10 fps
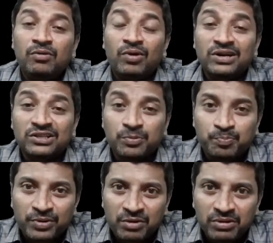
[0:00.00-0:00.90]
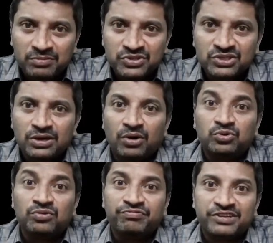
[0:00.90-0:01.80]
what are the problems? How
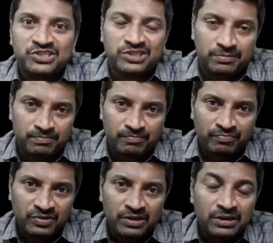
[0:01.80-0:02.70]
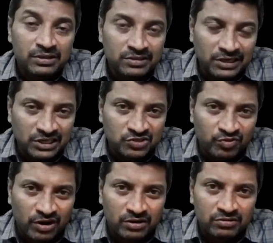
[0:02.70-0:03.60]
to face them? That is
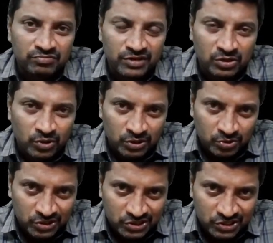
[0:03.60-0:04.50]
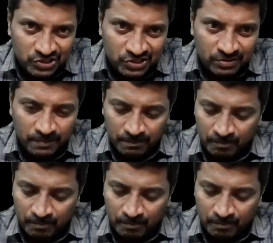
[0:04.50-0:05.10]
what we are going to discuss now.